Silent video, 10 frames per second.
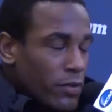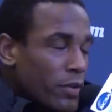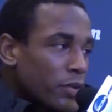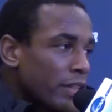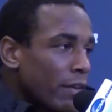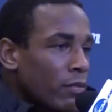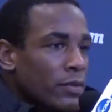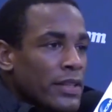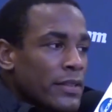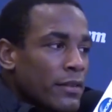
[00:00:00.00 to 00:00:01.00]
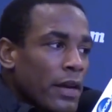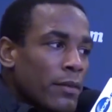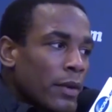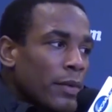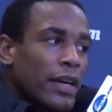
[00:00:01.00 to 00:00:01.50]
it goes to everyone that's ever
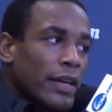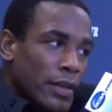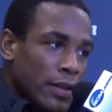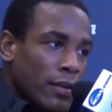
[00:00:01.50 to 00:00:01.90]
had my back.